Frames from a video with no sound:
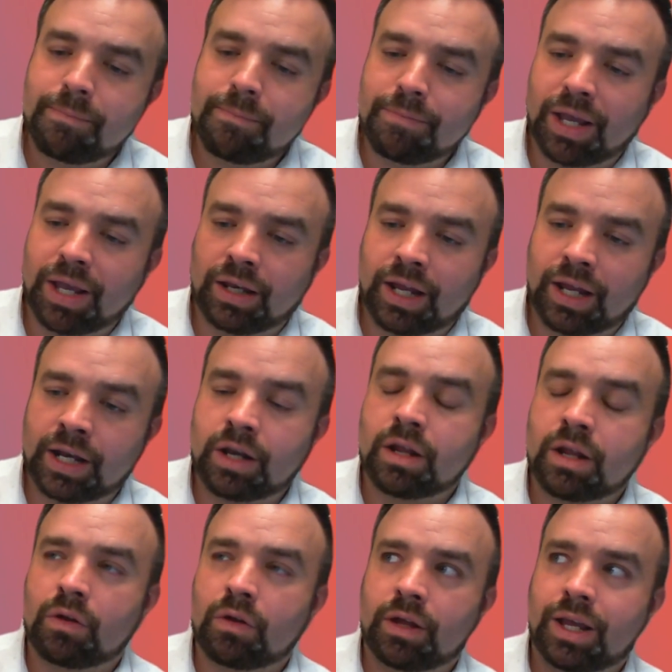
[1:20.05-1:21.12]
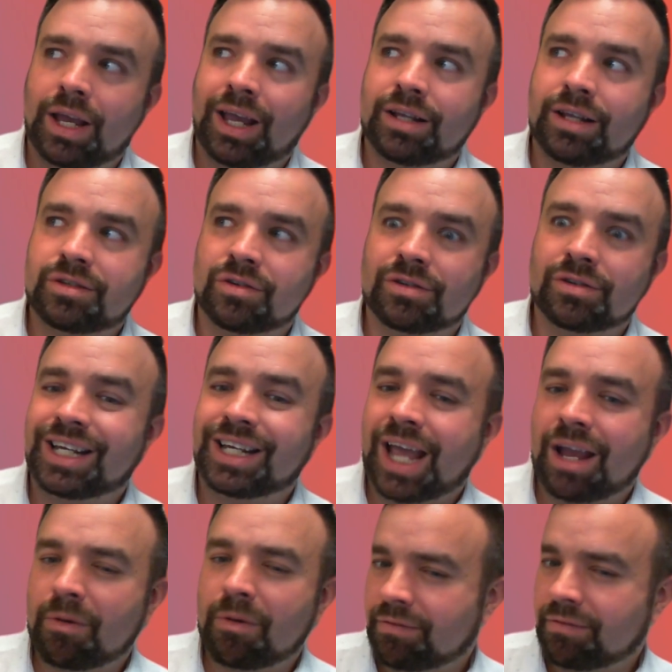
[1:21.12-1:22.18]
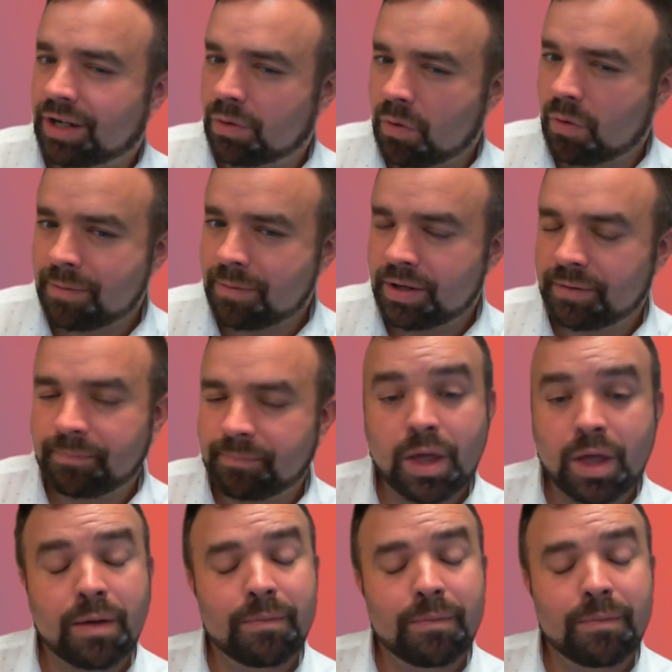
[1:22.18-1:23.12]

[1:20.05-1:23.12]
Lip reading: meaning it's not a gateway requirement,